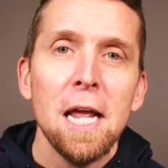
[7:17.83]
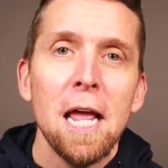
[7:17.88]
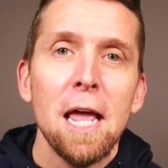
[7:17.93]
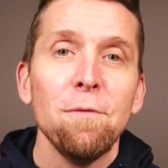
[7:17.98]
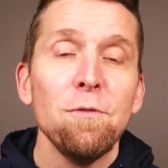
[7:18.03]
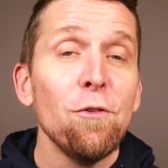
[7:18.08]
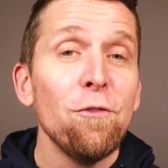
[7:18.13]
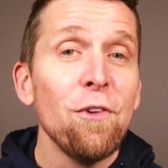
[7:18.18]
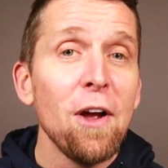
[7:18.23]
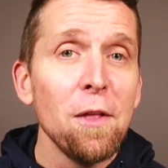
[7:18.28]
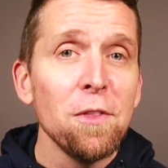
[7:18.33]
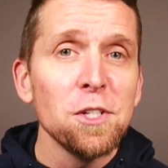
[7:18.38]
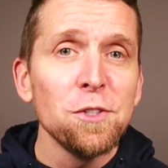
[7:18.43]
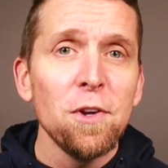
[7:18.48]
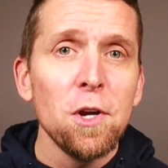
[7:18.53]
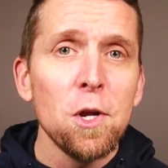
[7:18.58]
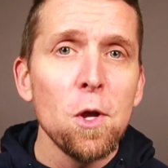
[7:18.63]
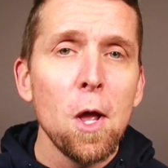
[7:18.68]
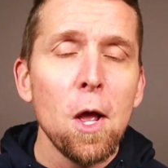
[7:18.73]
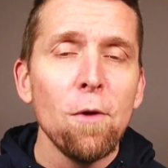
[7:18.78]
If you found this
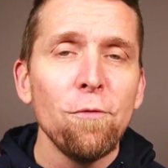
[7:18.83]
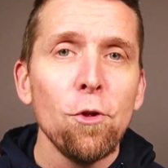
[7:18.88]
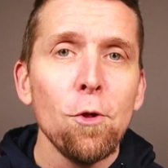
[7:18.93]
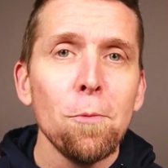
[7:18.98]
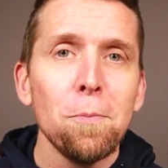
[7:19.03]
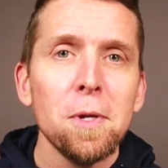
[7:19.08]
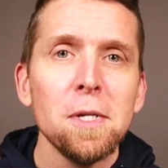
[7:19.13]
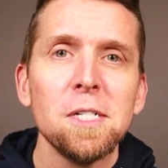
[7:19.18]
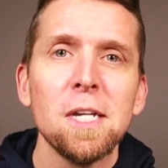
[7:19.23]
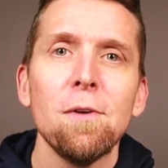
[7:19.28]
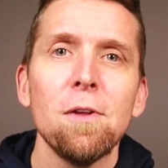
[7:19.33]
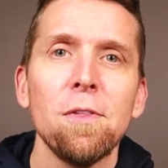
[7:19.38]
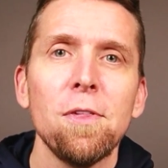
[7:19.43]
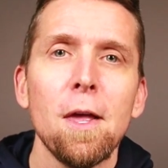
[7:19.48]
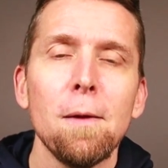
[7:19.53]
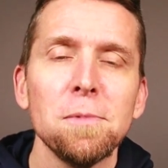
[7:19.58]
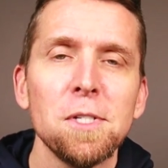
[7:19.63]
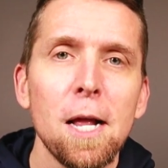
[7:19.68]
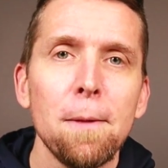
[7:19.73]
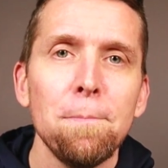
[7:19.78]
video helpful, please give it a
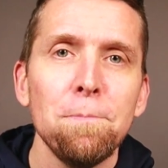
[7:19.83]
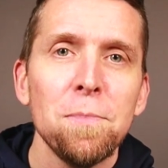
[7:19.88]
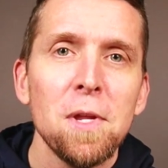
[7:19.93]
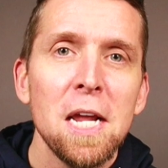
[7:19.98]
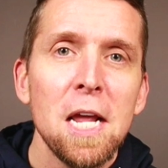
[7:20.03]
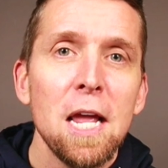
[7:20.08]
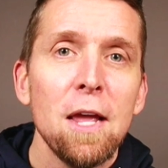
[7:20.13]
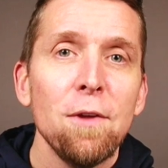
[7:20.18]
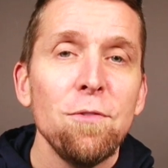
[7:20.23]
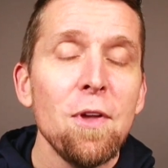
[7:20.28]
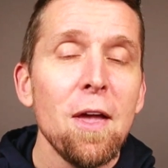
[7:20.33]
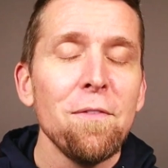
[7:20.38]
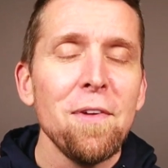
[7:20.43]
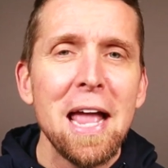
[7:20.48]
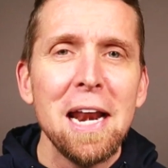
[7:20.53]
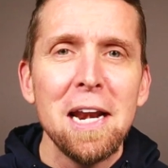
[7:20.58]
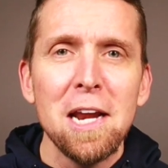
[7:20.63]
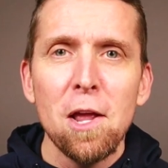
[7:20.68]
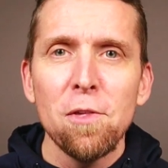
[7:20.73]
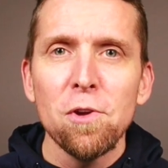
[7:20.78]
thumbs up. If you have
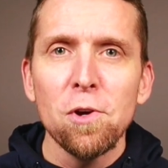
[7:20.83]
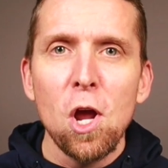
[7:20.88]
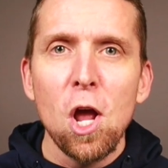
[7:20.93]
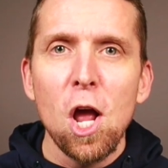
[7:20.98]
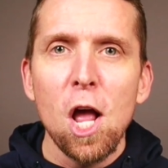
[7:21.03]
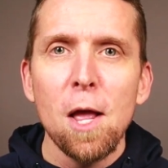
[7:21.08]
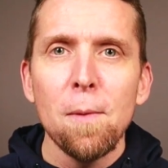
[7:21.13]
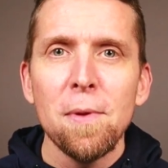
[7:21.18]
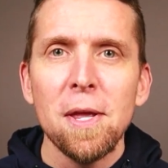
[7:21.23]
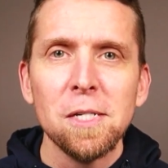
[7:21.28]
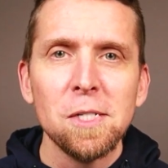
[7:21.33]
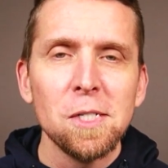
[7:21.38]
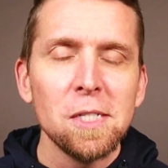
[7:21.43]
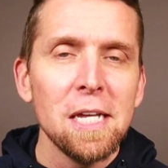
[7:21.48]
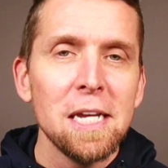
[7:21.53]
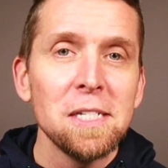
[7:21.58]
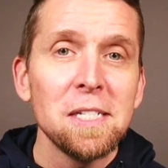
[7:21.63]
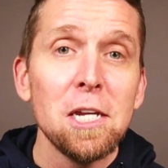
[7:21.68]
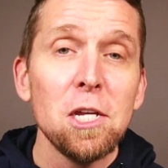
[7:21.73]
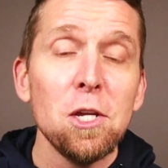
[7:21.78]
any other comments,
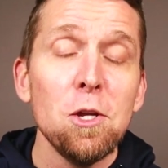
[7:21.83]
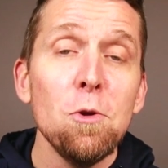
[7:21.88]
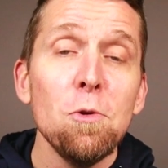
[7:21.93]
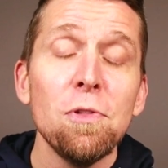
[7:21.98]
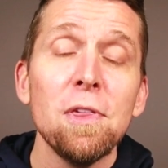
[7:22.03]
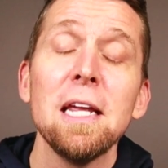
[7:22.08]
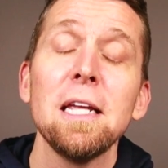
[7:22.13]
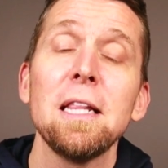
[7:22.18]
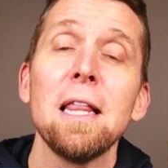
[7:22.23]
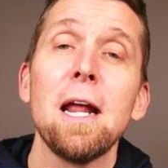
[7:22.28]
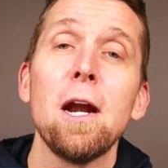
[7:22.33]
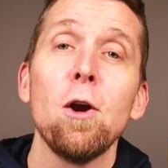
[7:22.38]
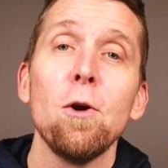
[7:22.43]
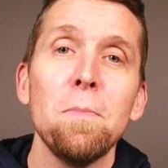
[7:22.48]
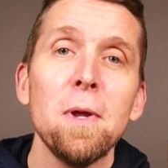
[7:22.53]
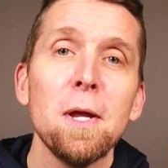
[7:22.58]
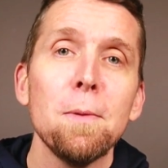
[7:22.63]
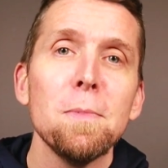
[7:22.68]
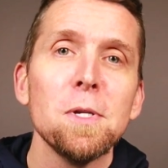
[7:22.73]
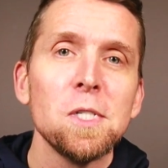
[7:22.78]
things that you think that are
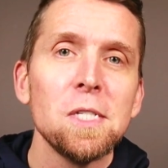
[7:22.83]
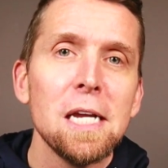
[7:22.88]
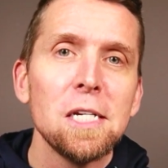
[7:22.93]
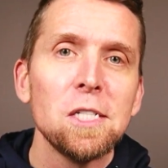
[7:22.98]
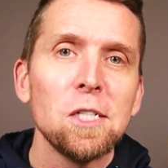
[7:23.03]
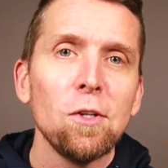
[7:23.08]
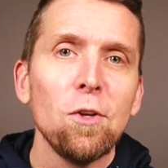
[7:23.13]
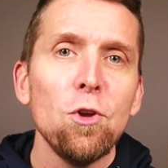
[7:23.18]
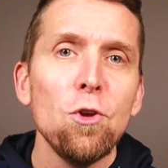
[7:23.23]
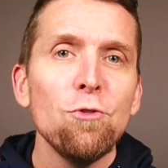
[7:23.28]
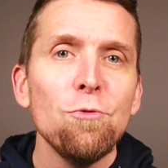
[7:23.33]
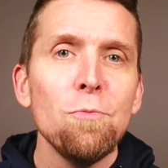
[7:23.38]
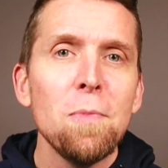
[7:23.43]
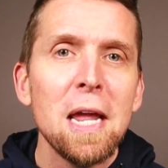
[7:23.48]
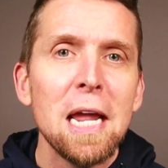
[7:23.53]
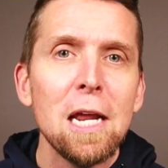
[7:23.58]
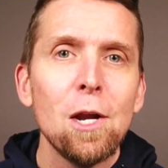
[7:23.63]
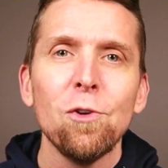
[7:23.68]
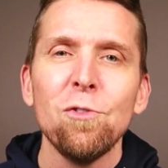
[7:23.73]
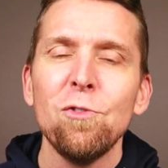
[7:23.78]
big mistakes that you've
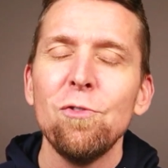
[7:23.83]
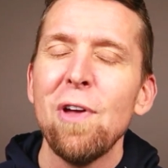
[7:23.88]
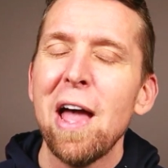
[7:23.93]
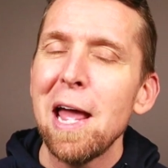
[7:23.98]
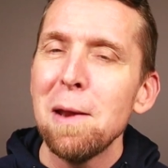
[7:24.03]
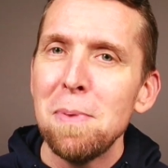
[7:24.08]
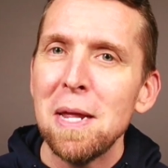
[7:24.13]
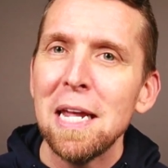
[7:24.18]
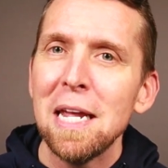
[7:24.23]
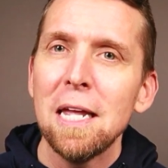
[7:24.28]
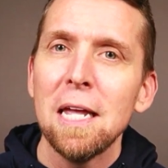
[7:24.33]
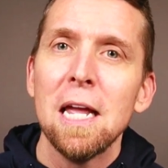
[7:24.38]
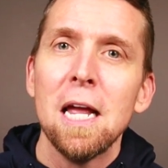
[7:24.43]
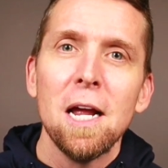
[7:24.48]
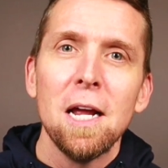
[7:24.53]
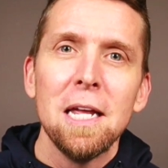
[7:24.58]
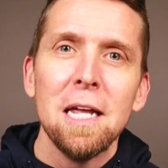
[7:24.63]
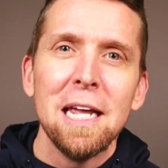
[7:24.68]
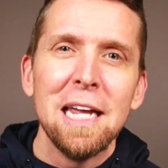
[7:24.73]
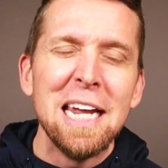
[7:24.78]
made or you've had big
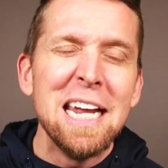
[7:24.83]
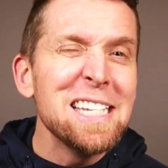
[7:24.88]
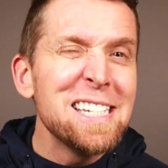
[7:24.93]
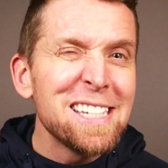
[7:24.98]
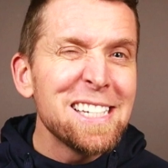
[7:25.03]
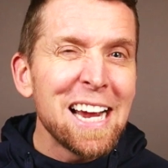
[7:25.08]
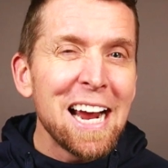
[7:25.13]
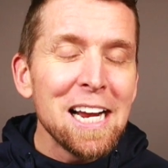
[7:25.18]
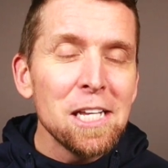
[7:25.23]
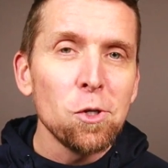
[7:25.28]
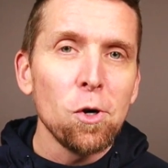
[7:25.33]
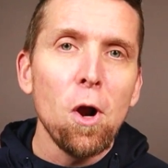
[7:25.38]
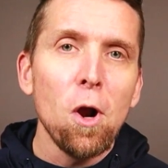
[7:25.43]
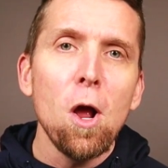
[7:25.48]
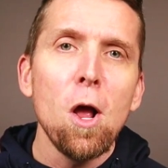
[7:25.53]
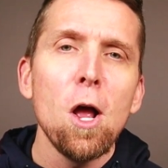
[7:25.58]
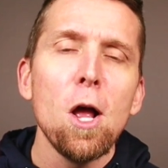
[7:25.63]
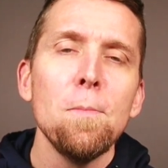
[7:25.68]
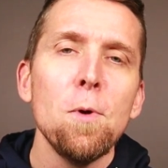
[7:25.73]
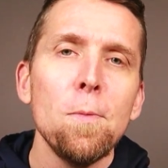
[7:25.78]
insights or
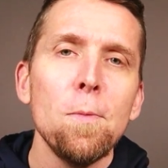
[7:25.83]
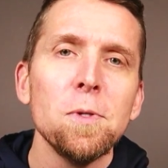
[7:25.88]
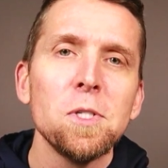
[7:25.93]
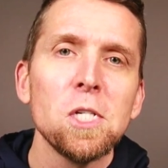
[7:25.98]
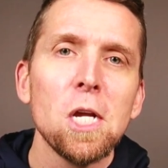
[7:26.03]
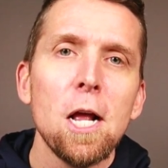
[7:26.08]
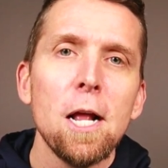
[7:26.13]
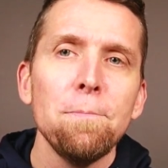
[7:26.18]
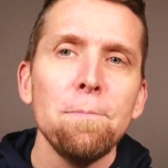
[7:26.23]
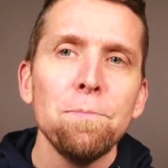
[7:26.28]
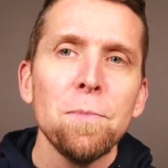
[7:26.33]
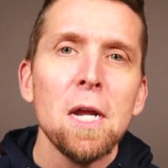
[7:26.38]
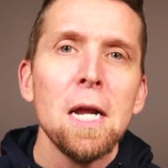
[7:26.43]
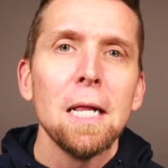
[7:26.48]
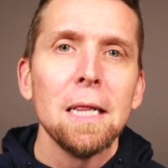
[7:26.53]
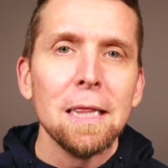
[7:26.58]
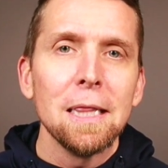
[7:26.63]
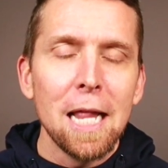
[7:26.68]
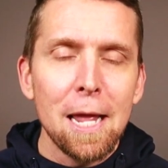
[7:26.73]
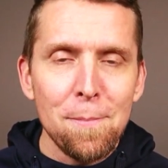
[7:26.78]
aha moments on,
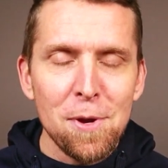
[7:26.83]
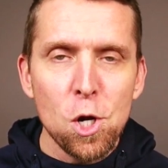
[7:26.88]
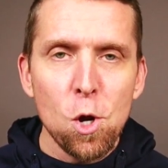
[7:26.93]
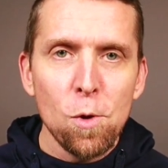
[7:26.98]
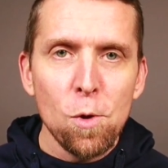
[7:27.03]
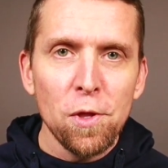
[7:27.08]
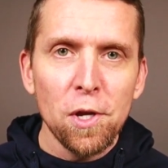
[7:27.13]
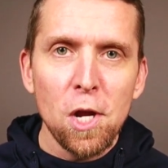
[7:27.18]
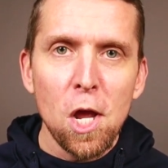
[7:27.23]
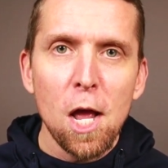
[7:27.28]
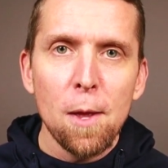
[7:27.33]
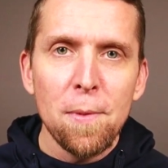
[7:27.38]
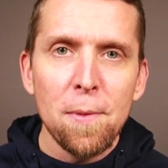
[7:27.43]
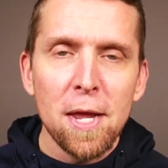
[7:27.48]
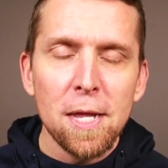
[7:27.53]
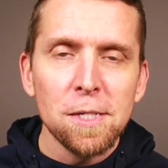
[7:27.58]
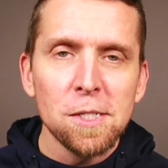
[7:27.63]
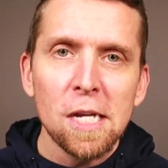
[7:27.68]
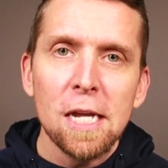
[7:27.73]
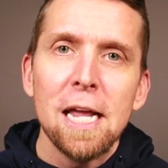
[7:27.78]
let me know in the
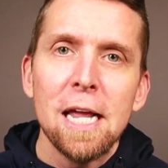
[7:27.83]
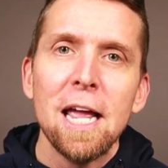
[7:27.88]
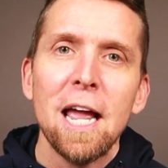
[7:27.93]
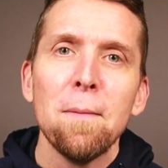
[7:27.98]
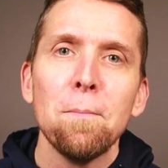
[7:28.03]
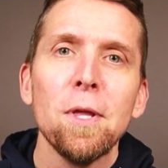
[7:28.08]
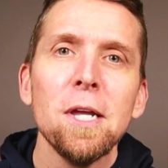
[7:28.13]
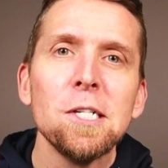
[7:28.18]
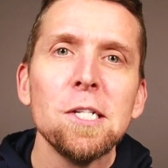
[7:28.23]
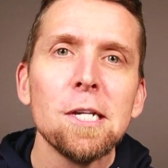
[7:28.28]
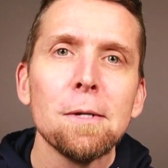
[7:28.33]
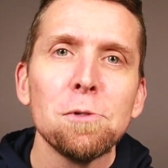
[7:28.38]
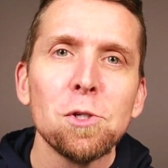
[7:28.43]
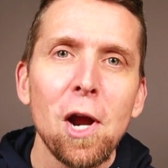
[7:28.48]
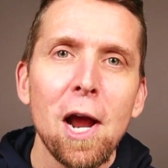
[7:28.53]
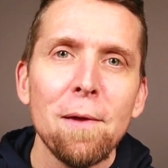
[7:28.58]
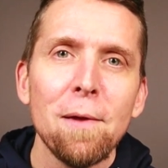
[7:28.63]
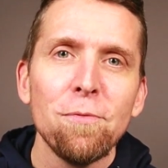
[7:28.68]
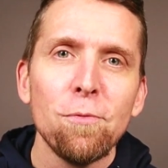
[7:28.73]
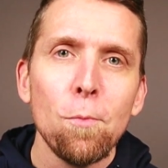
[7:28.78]
comments. And please
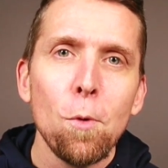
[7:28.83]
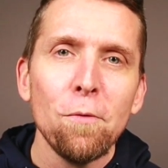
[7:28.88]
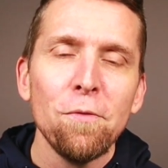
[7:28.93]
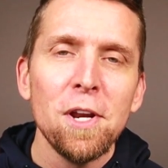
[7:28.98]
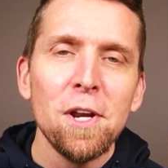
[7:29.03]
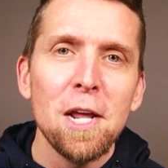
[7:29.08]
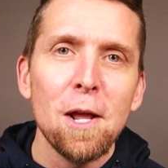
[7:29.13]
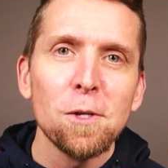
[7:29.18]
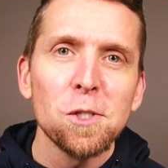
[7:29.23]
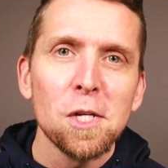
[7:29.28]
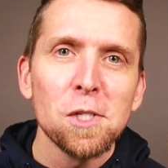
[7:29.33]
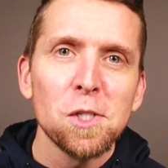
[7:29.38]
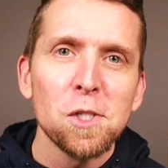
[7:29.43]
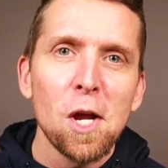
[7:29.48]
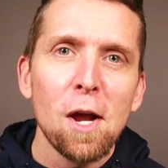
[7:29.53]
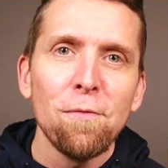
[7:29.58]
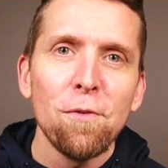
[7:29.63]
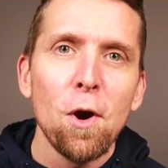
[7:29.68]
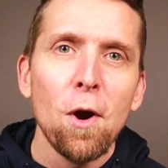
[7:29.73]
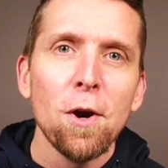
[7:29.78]
subscribe for more videos on
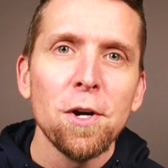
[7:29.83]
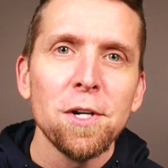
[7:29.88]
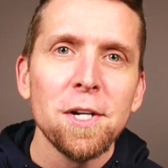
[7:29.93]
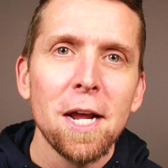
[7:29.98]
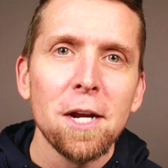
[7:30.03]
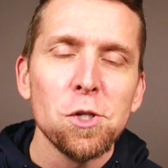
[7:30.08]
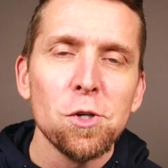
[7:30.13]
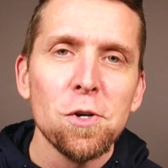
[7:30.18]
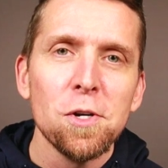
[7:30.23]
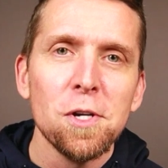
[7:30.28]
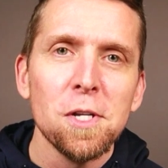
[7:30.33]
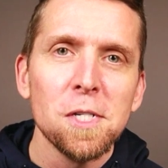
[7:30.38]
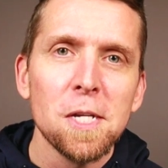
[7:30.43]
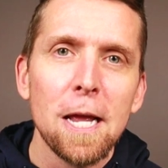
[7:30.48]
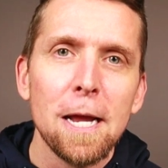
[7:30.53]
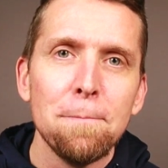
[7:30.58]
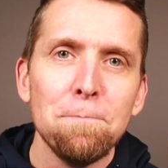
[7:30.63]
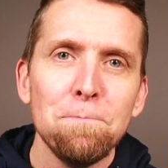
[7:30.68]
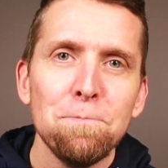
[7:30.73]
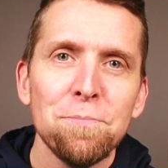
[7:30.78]
software architecture and
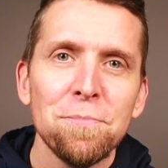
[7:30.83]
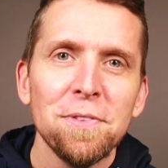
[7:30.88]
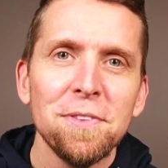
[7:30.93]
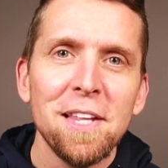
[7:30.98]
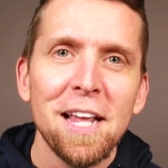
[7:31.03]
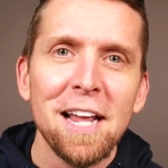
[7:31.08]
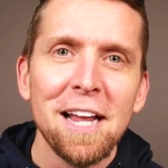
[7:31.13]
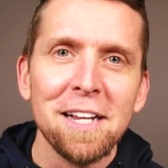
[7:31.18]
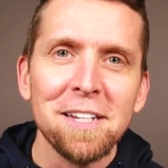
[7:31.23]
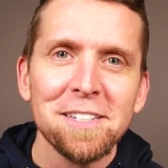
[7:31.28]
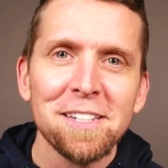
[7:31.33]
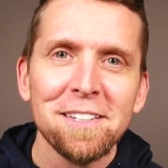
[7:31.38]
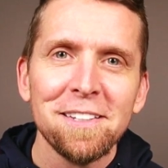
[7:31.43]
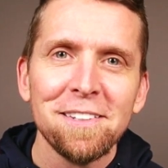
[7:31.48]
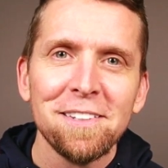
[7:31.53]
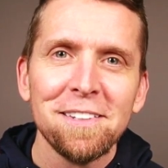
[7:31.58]
design. Thanks.